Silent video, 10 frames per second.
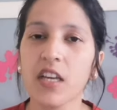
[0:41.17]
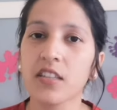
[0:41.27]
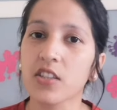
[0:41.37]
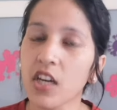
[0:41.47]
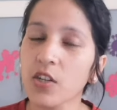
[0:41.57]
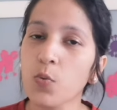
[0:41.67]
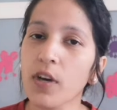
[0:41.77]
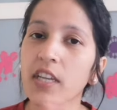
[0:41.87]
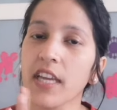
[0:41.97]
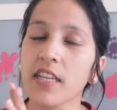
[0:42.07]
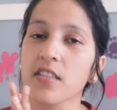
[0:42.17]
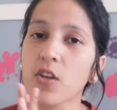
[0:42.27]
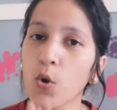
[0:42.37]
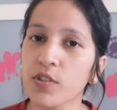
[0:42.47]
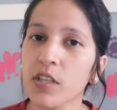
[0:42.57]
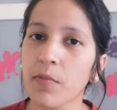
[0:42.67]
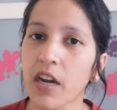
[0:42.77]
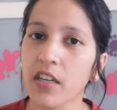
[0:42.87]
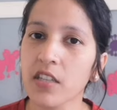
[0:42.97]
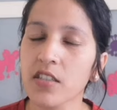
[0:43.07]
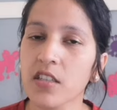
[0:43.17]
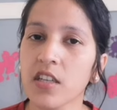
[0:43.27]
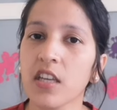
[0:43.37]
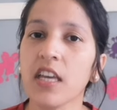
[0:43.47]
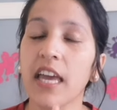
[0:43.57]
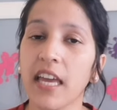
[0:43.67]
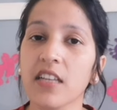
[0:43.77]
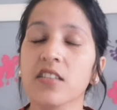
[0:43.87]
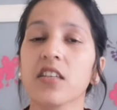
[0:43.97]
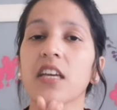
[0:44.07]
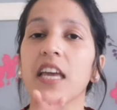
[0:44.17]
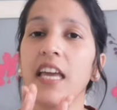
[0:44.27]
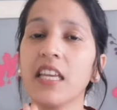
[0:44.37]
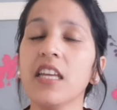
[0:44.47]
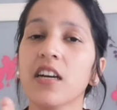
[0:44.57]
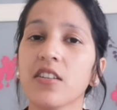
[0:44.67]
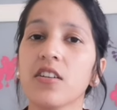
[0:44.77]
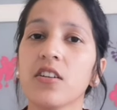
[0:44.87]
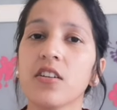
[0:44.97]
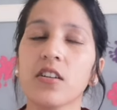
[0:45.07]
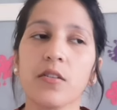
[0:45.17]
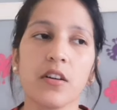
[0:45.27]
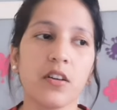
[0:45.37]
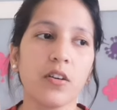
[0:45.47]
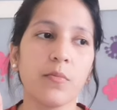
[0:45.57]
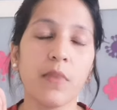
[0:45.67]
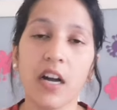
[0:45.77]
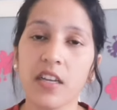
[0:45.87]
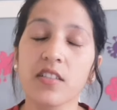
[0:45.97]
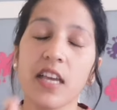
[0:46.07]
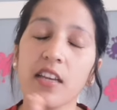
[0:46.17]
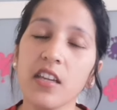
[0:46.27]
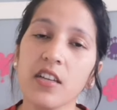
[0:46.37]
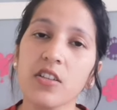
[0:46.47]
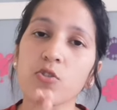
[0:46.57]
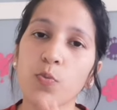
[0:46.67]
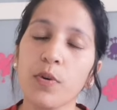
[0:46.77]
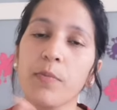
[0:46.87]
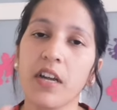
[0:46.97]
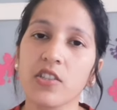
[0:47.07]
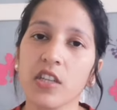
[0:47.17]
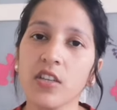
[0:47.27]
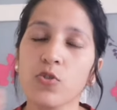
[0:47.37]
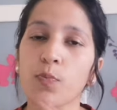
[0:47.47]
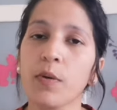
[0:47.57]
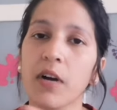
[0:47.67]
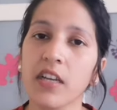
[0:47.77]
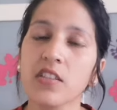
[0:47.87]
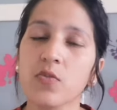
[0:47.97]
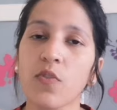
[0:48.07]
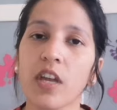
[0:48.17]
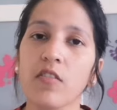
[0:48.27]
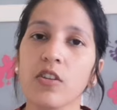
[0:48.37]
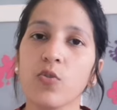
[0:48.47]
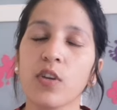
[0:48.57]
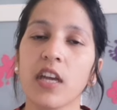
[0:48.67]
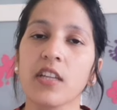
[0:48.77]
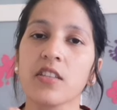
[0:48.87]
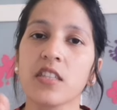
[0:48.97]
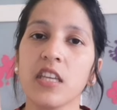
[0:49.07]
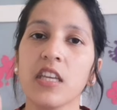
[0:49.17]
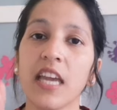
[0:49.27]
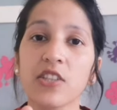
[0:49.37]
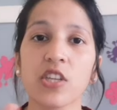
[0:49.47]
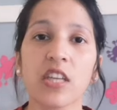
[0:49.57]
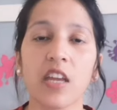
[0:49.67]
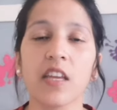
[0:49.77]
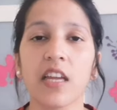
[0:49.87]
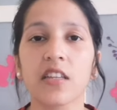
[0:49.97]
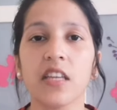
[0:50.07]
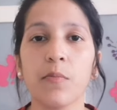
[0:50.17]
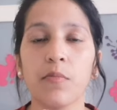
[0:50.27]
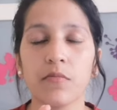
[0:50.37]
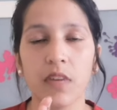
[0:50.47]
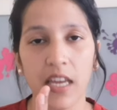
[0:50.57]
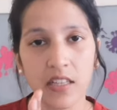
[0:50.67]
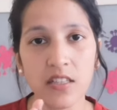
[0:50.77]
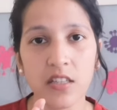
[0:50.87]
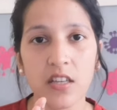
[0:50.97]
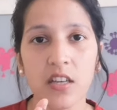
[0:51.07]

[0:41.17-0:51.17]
The third one is Cocci Market and any other uh, markets, any other supermarché, supermarkets where you can see cash and carry at the end